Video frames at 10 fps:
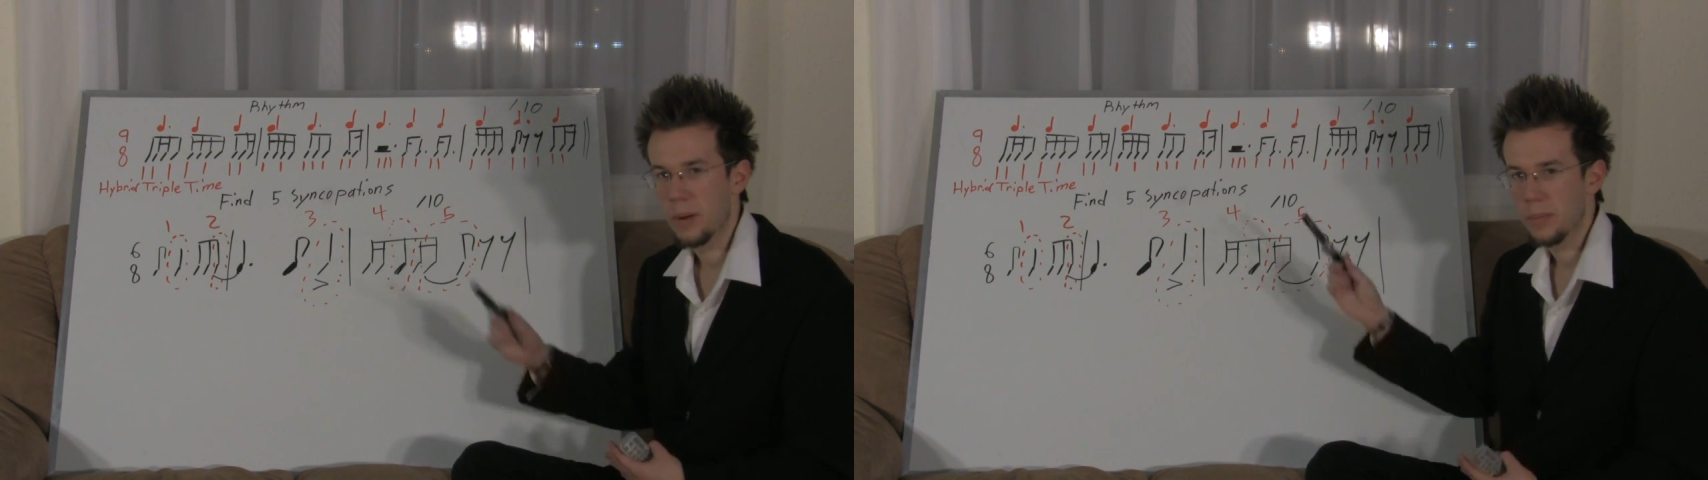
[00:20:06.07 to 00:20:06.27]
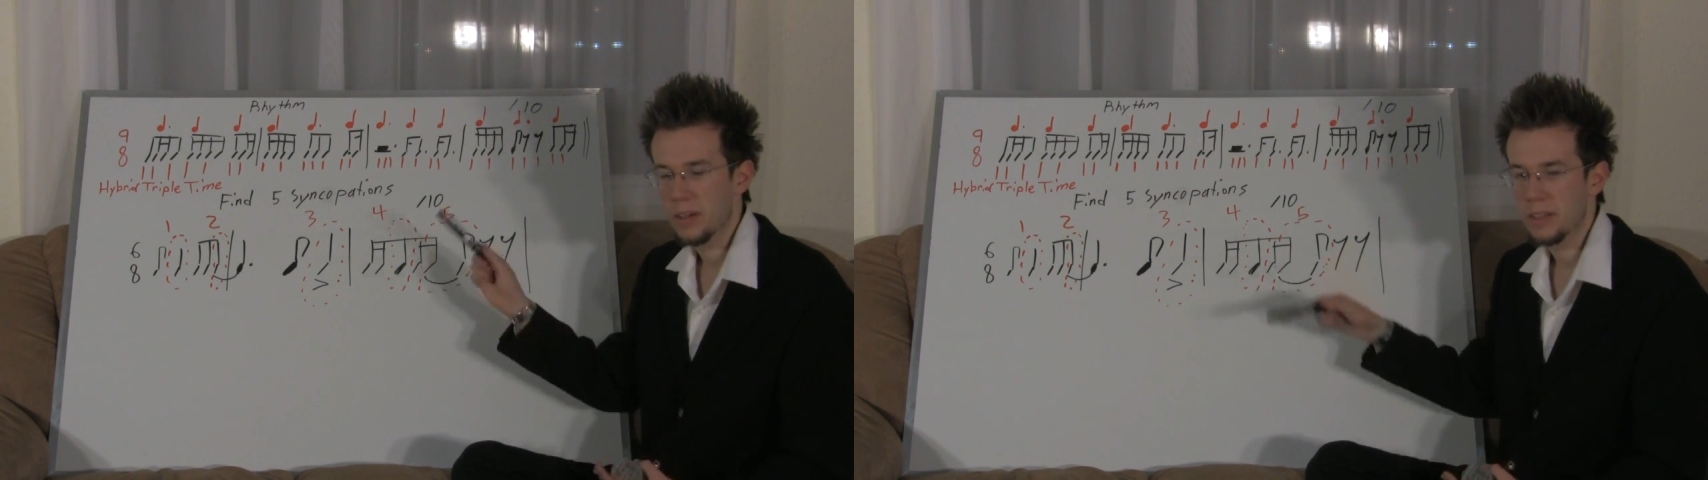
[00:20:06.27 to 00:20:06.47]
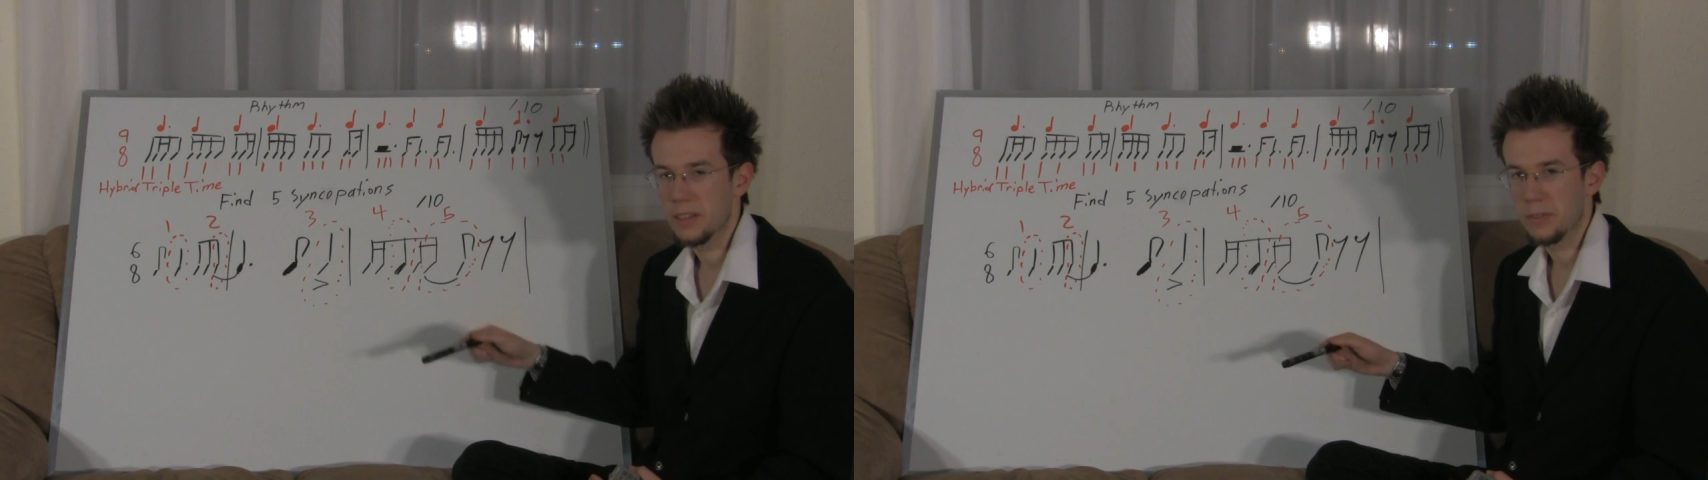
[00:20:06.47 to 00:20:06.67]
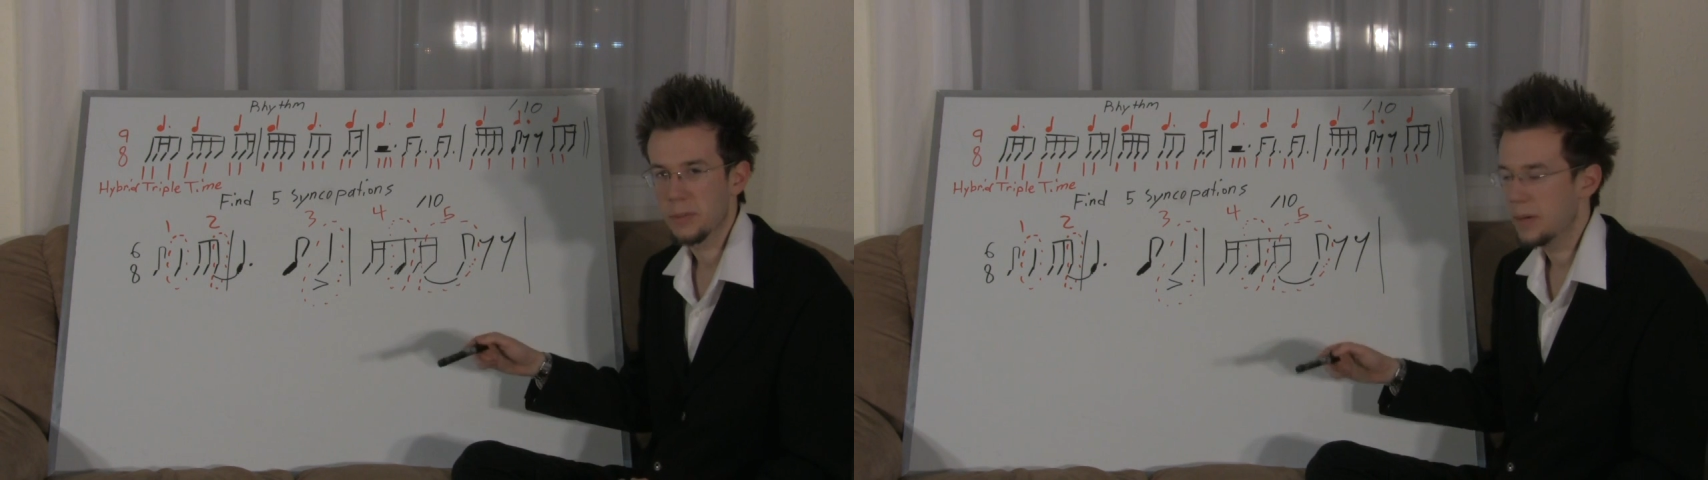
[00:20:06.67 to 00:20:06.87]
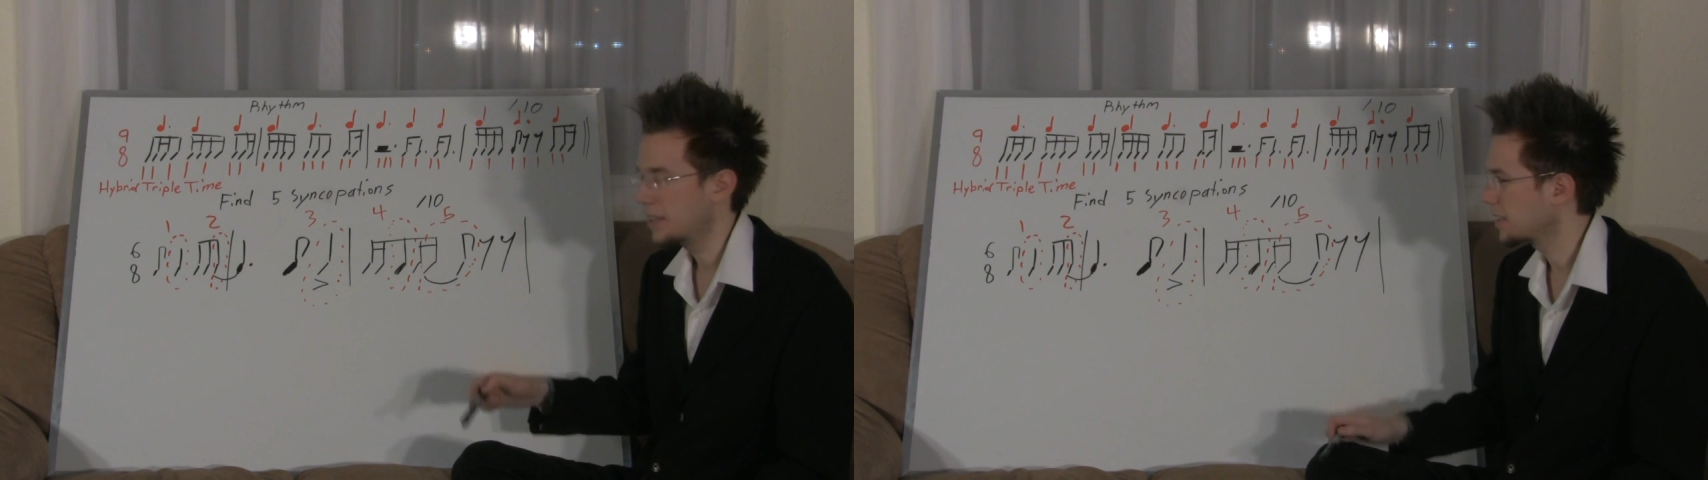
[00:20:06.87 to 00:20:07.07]
Remember all the
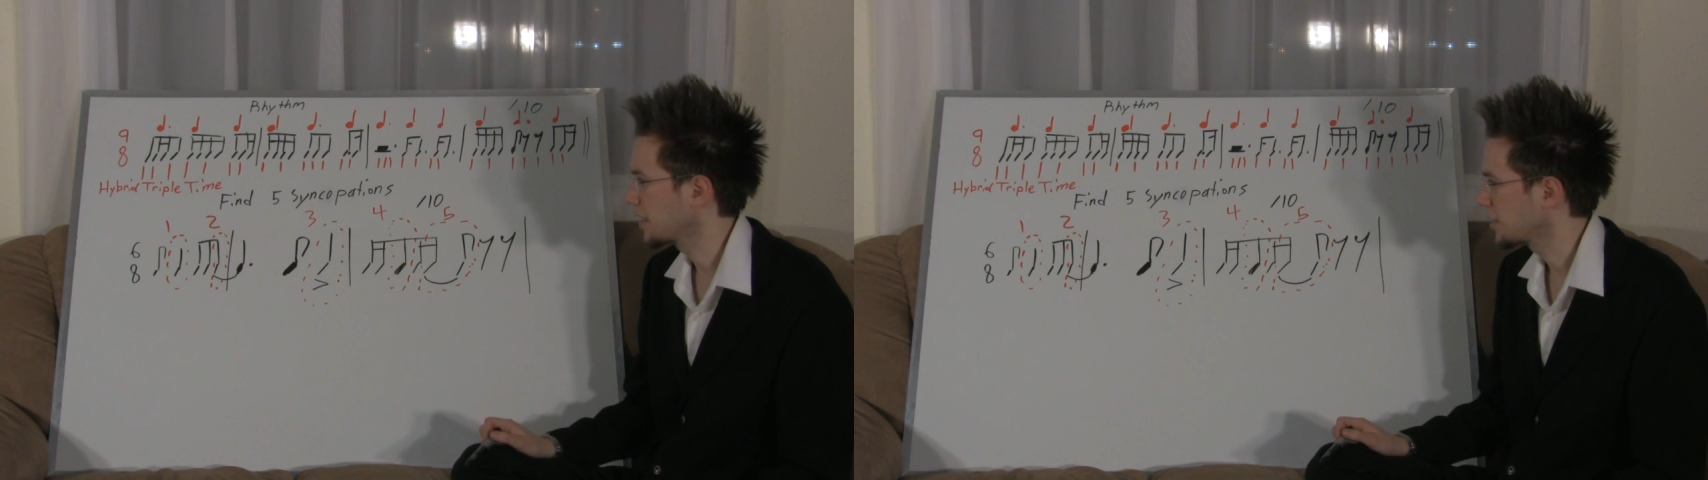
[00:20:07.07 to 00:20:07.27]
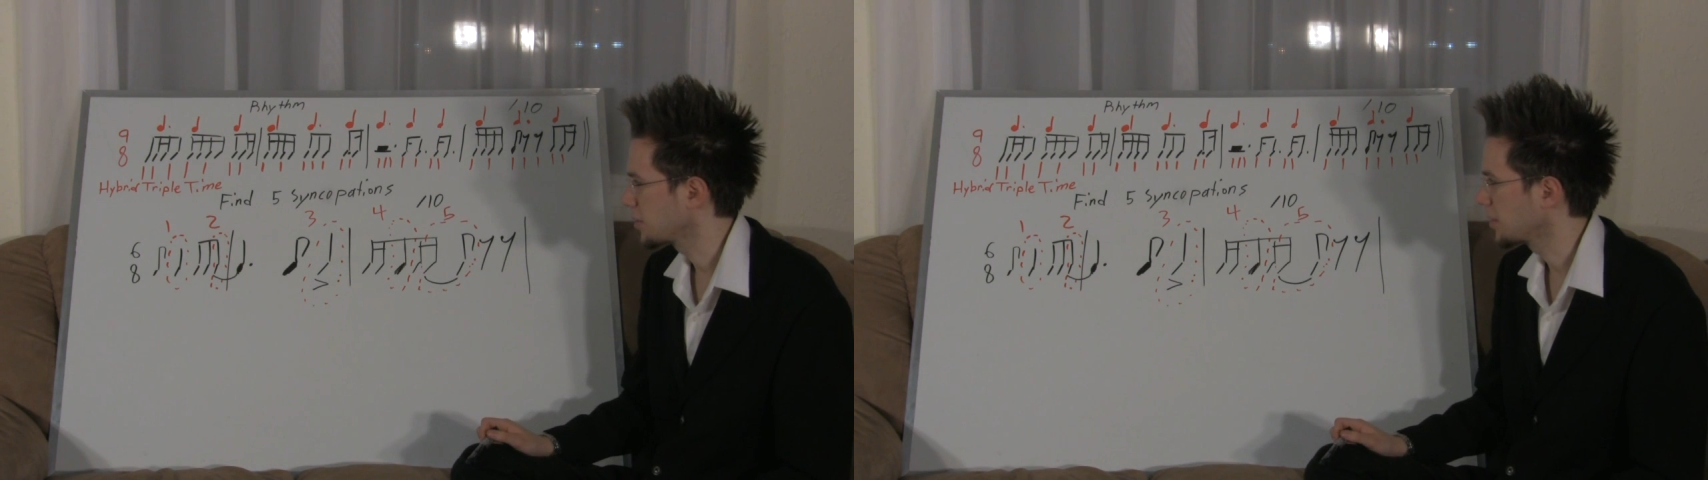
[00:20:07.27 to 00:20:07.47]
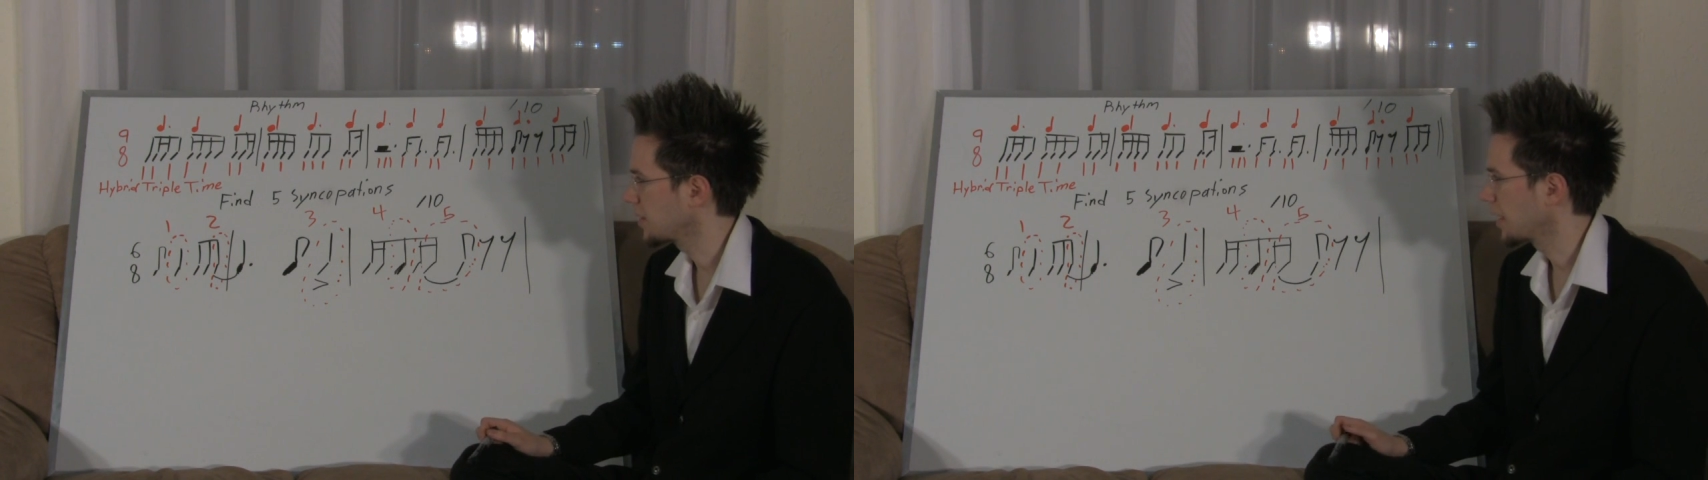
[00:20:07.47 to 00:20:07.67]
different ways I showed